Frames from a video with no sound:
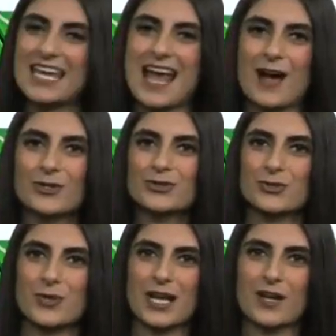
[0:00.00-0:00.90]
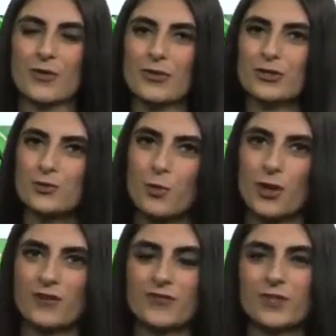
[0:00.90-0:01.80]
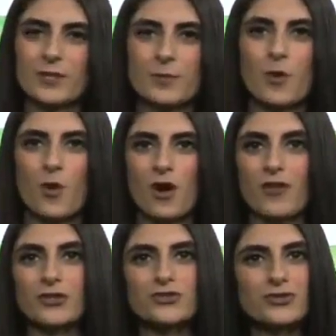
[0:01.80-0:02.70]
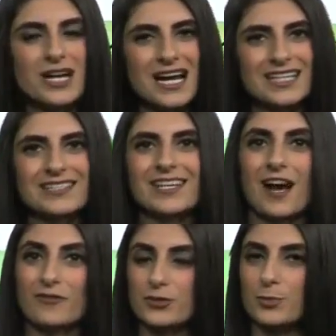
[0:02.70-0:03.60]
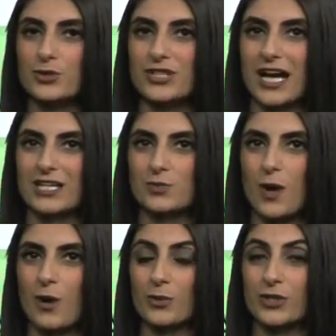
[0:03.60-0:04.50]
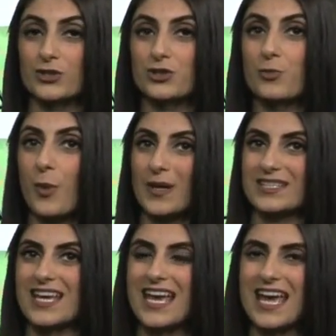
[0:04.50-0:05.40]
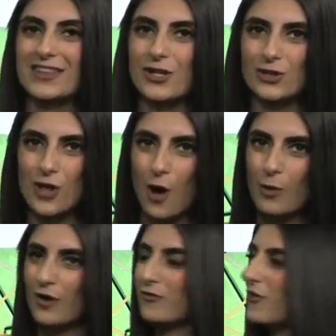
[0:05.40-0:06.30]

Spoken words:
in El Dorado this morning, feeling more on the dry to comfortable side as well with our dew points in the lower